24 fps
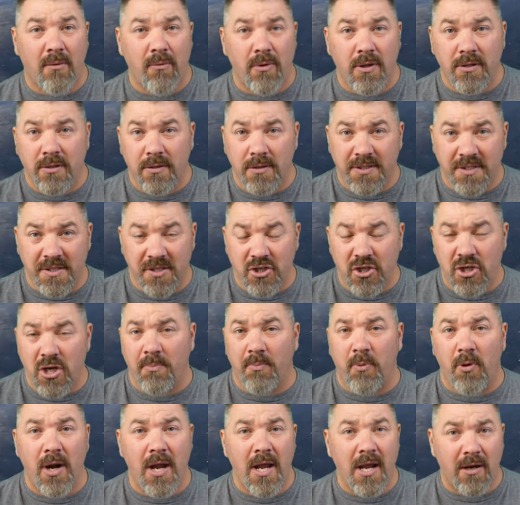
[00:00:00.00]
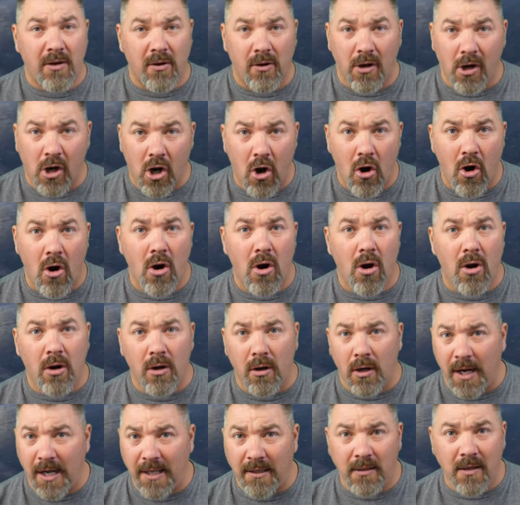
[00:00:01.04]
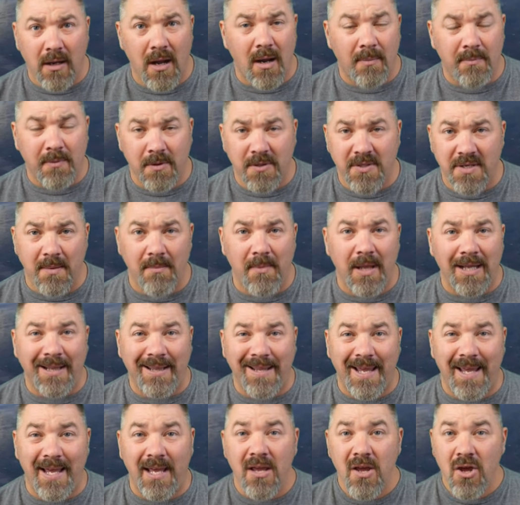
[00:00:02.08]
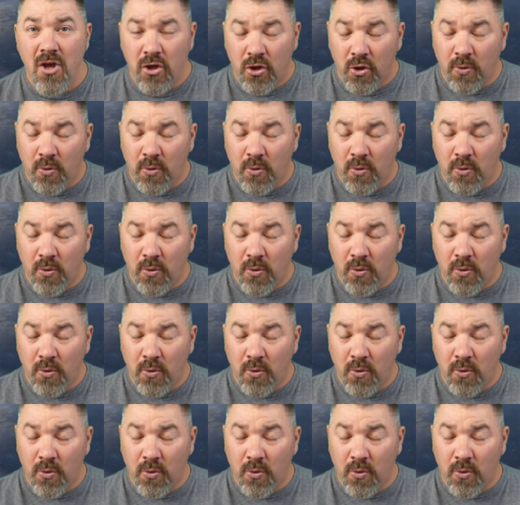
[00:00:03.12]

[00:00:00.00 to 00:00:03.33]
whether it's a shipwreck or a car or a helicopter or something like that,